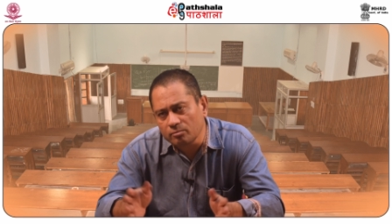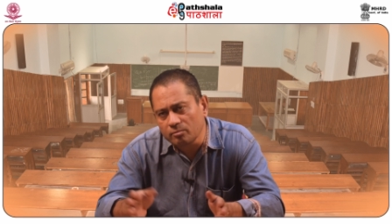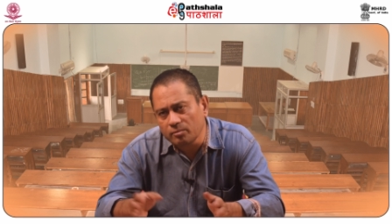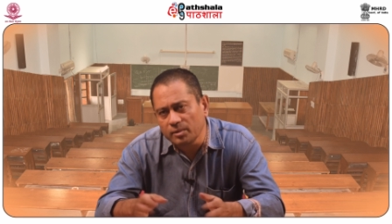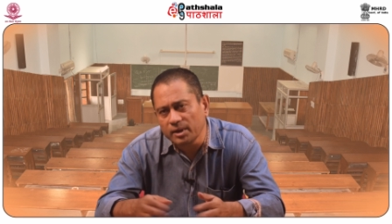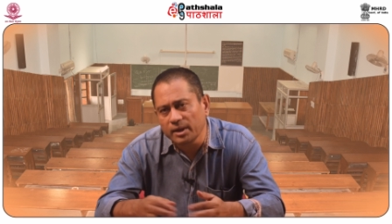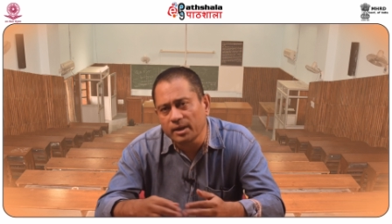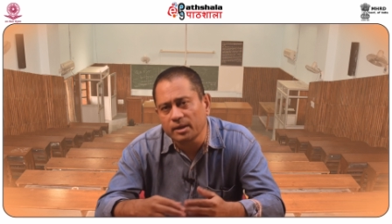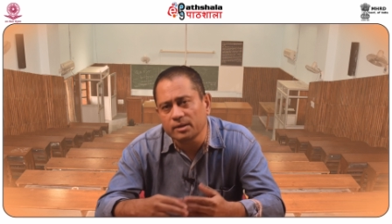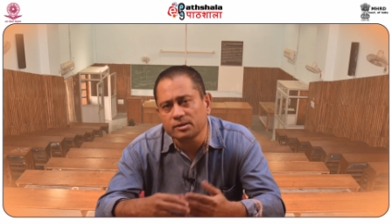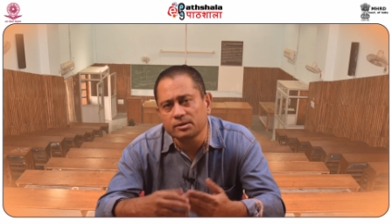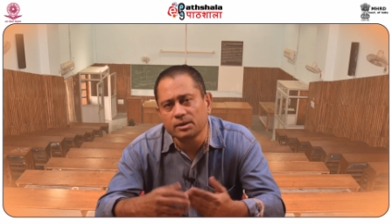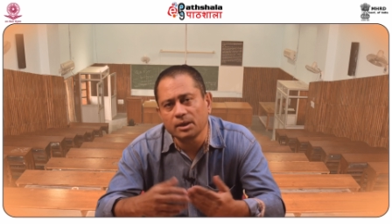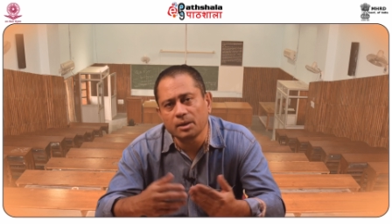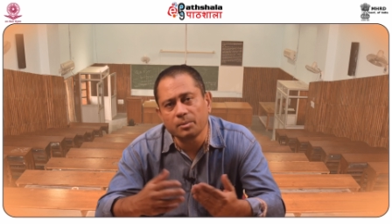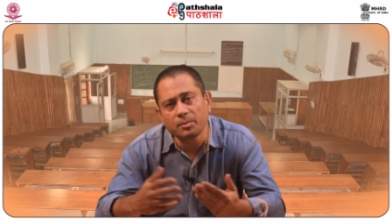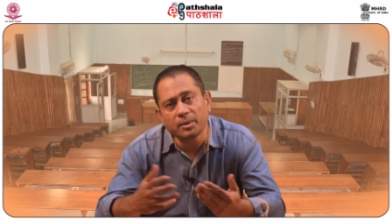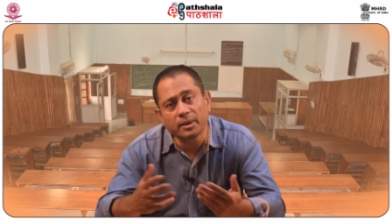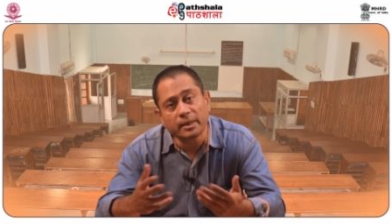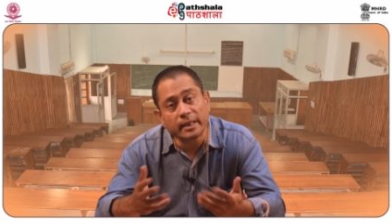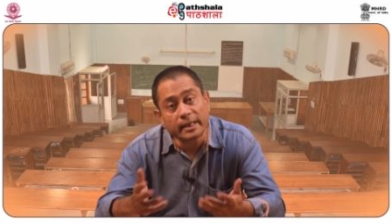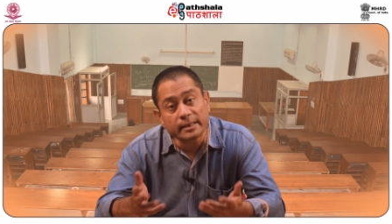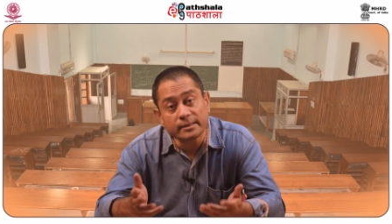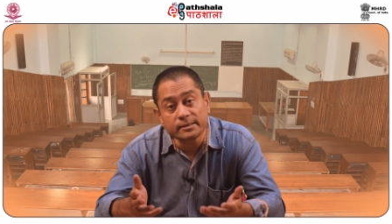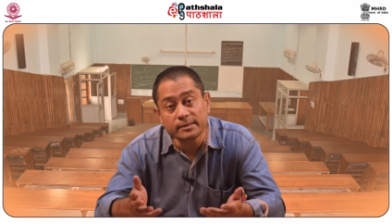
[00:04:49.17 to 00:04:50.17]
nearest
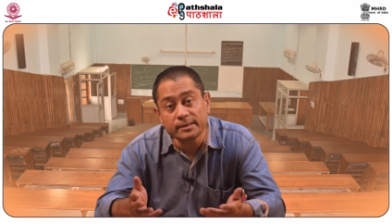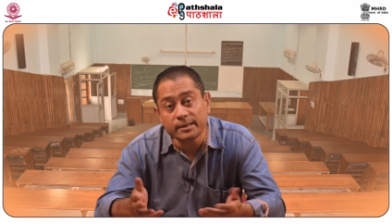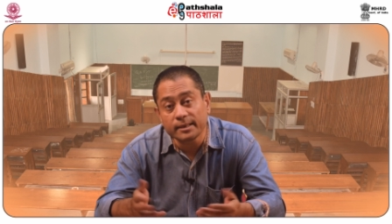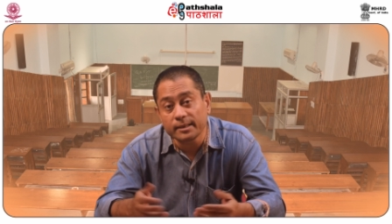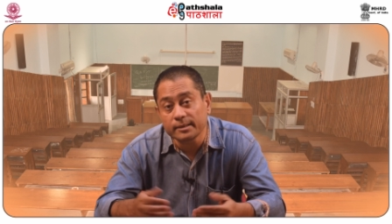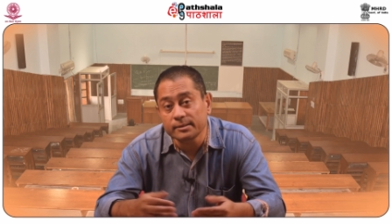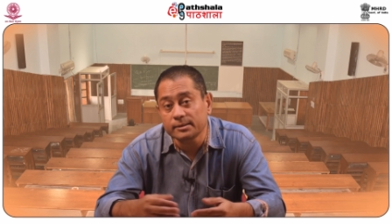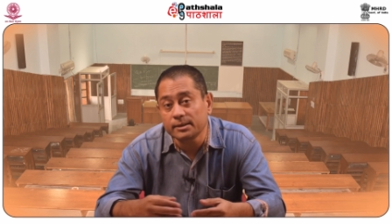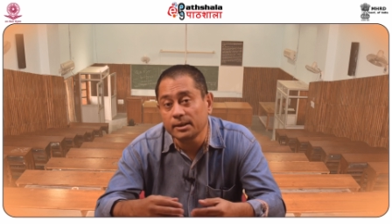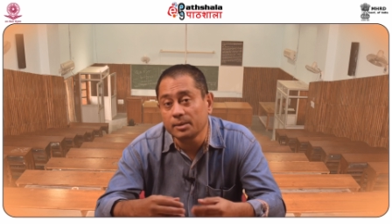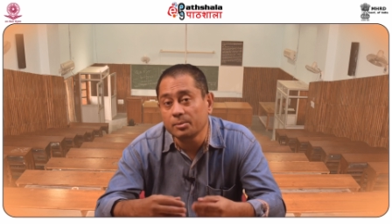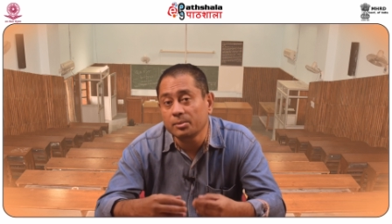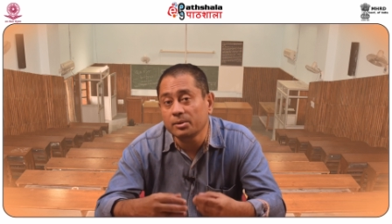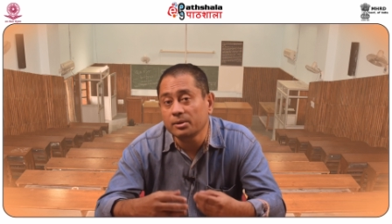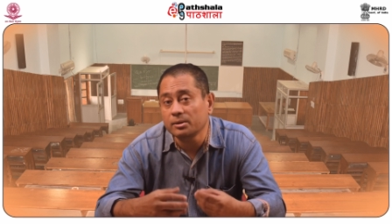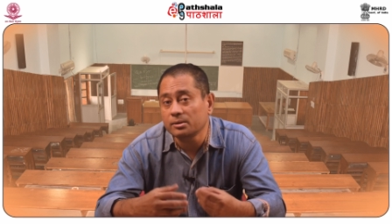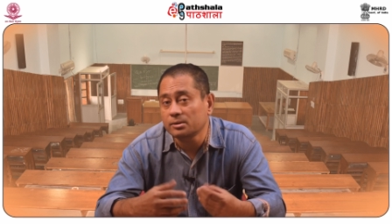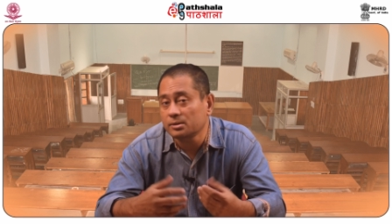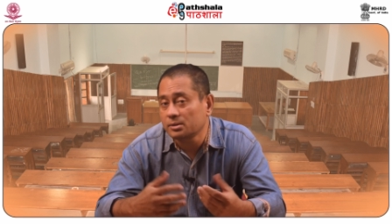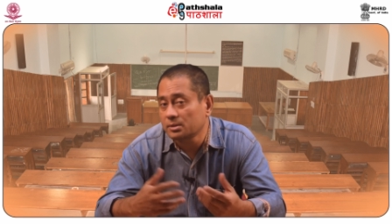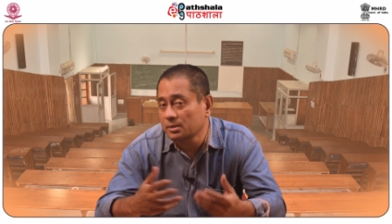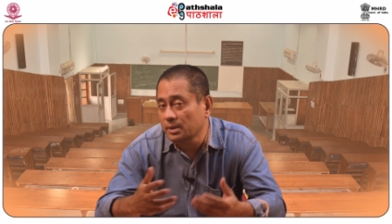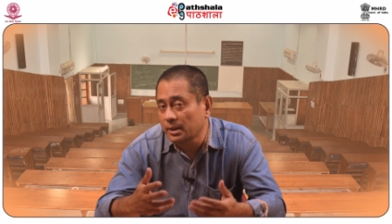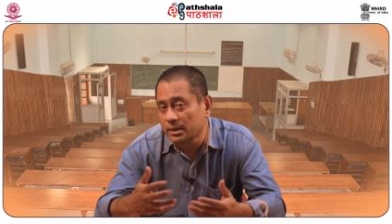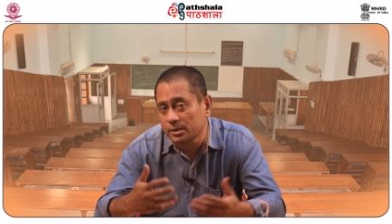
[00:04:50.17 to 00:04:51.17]
neighbor, next nearest
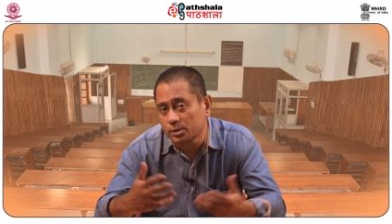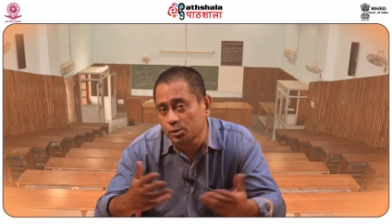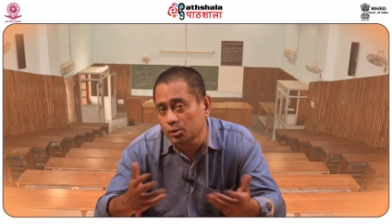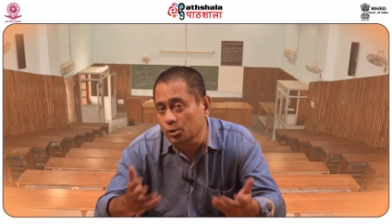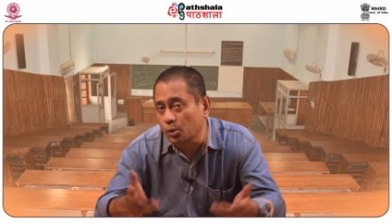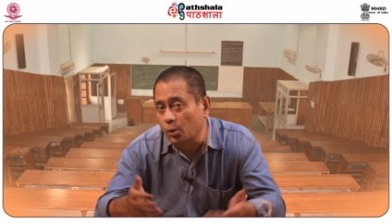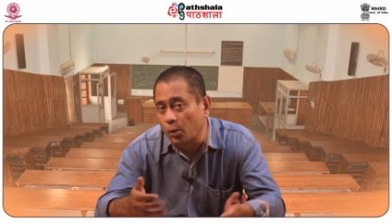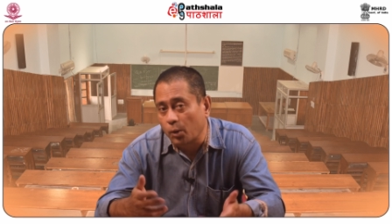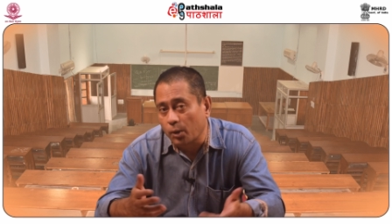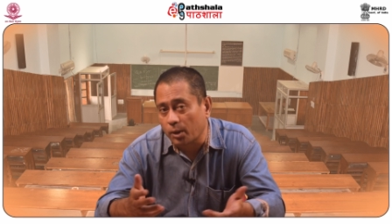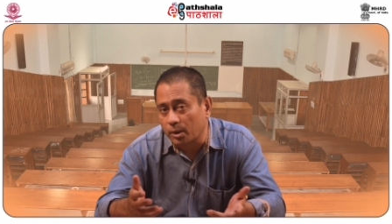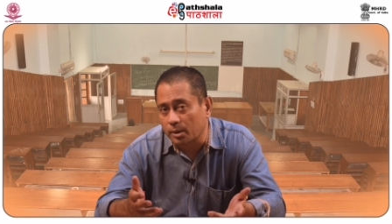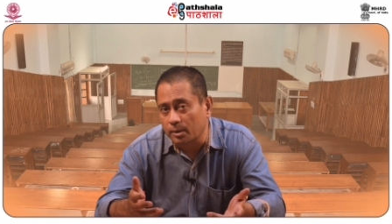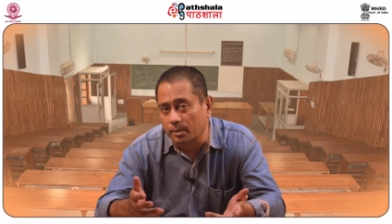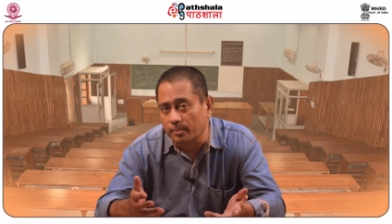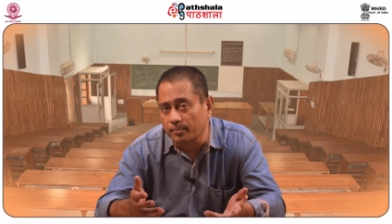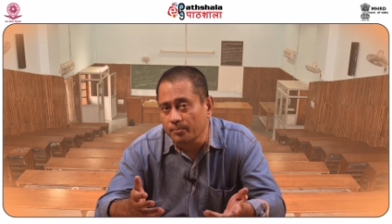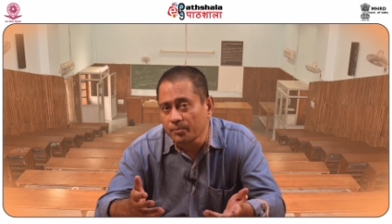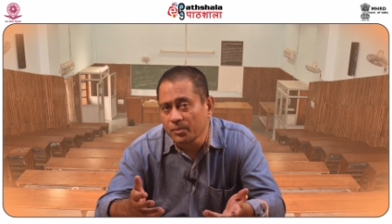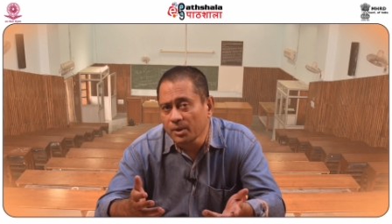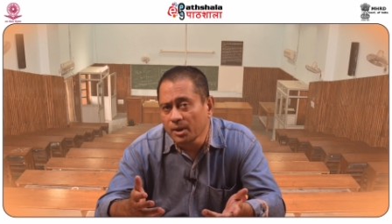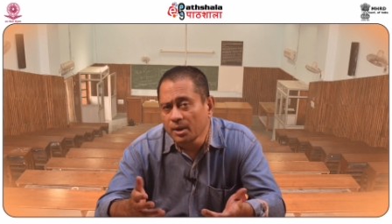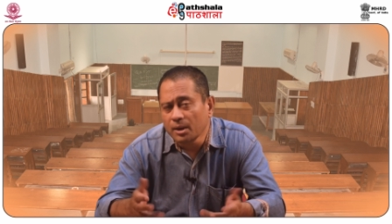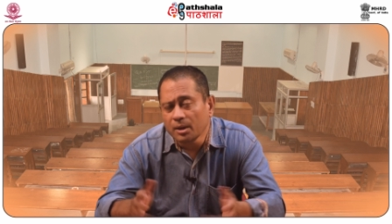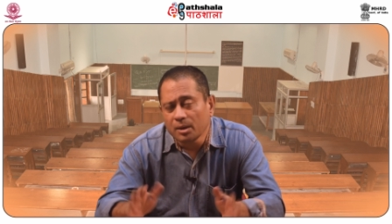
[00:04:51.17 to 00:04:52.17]
neighbors and so on.
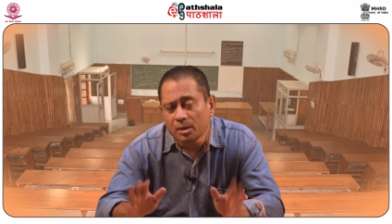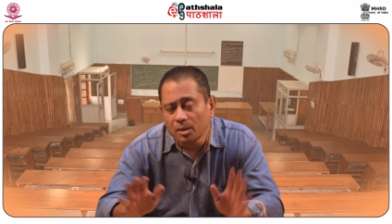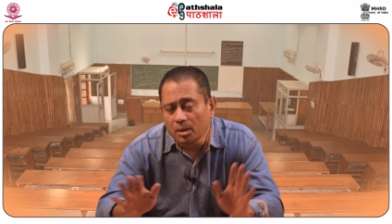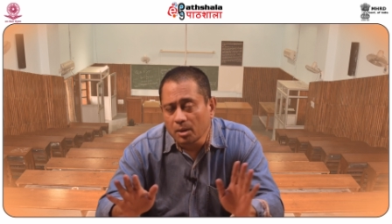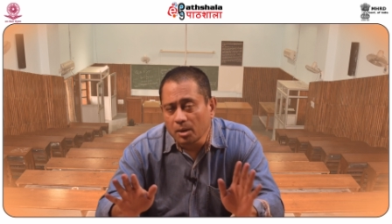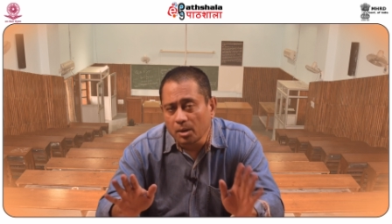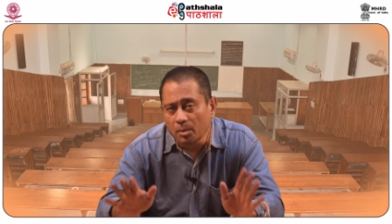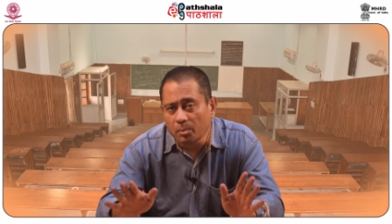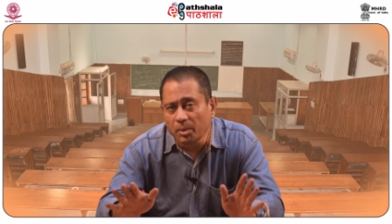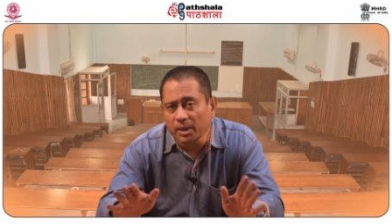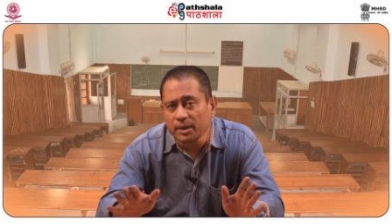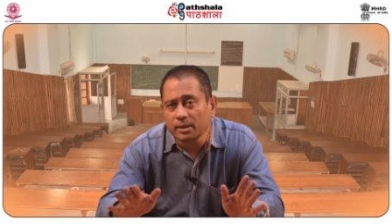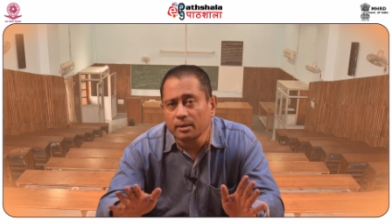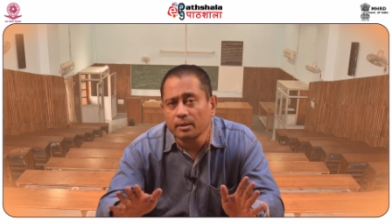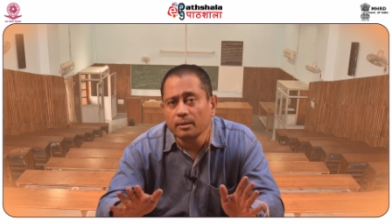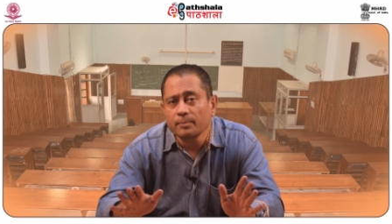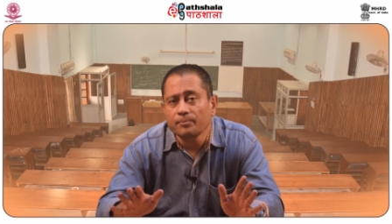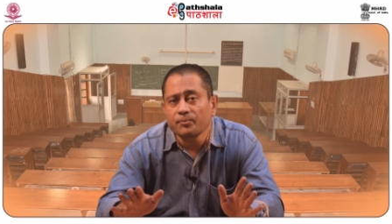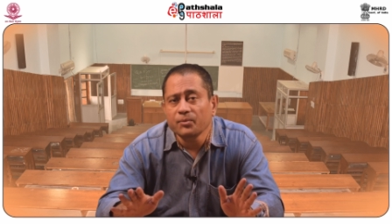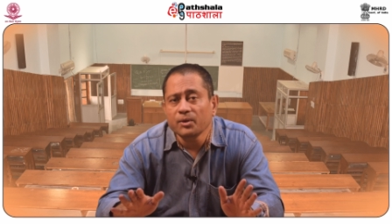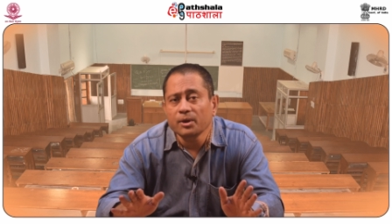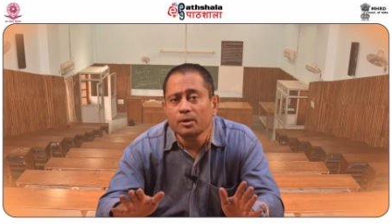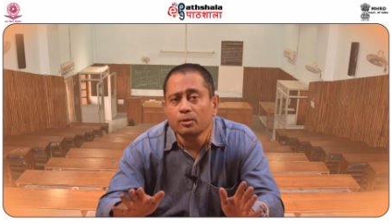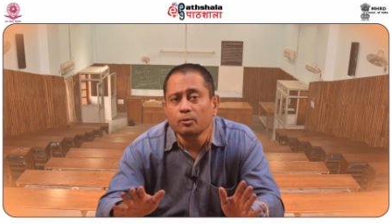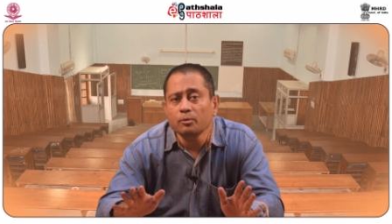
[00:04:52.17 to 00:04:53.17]
But
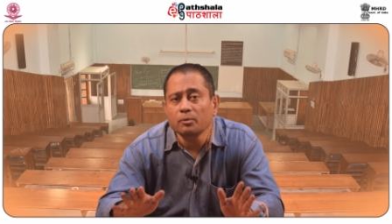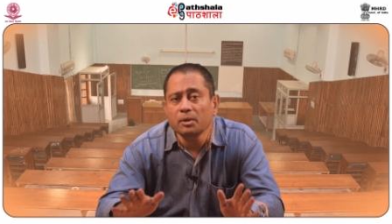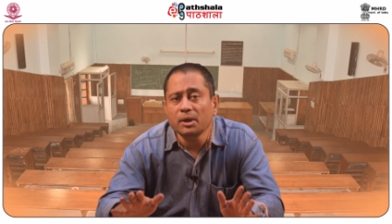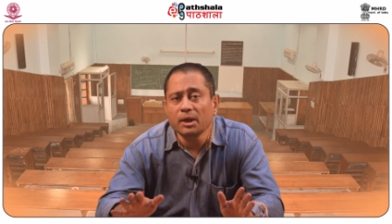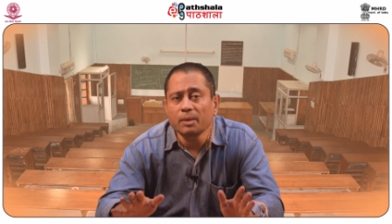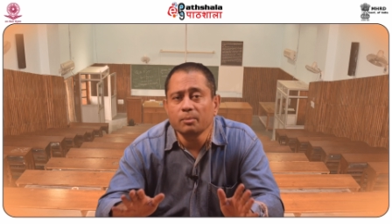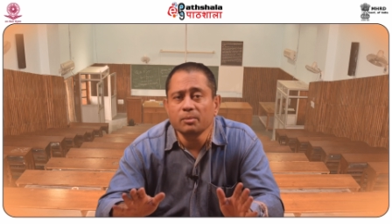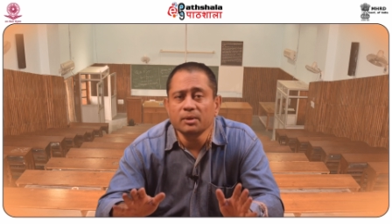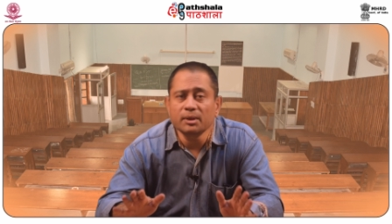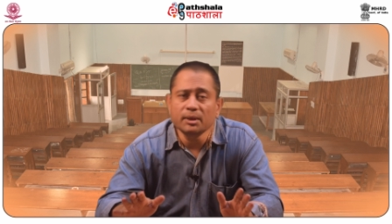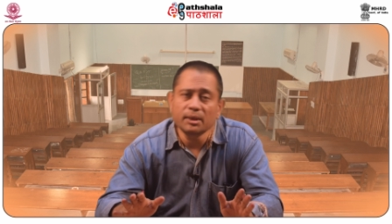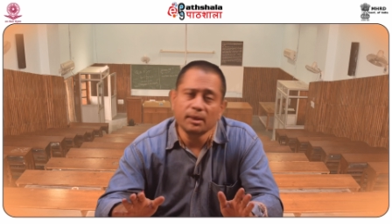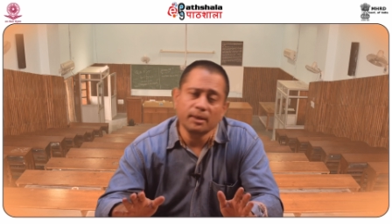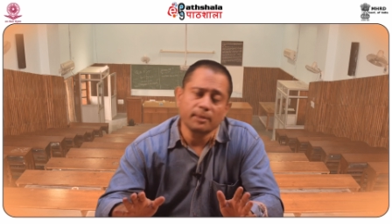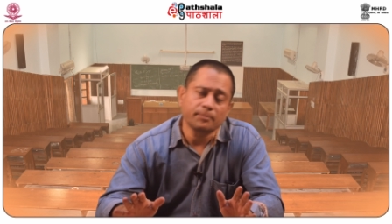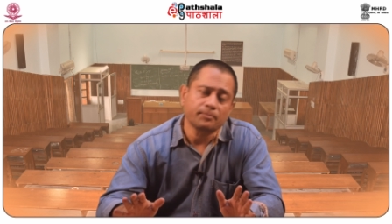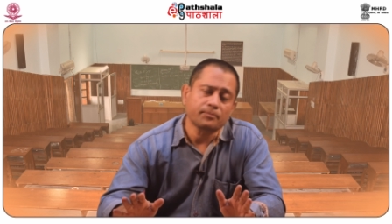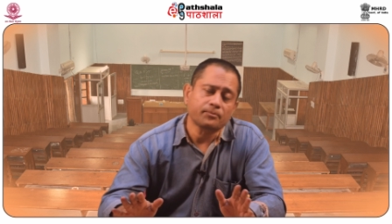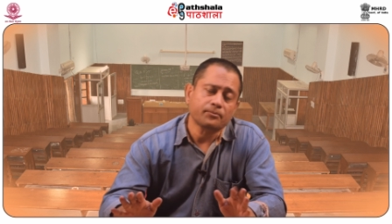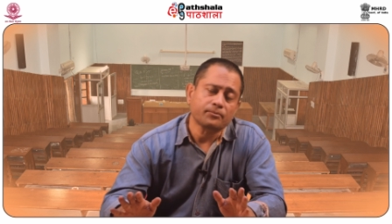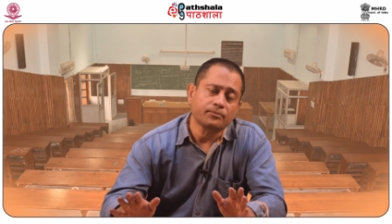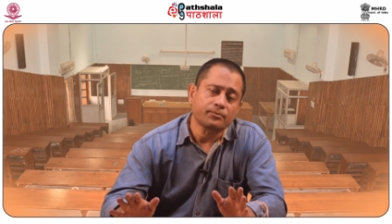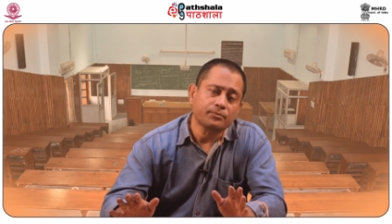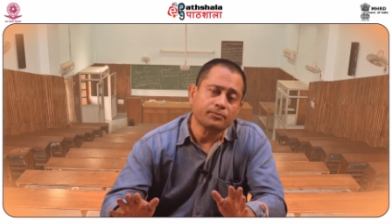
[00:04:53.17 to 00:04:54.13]
to keep the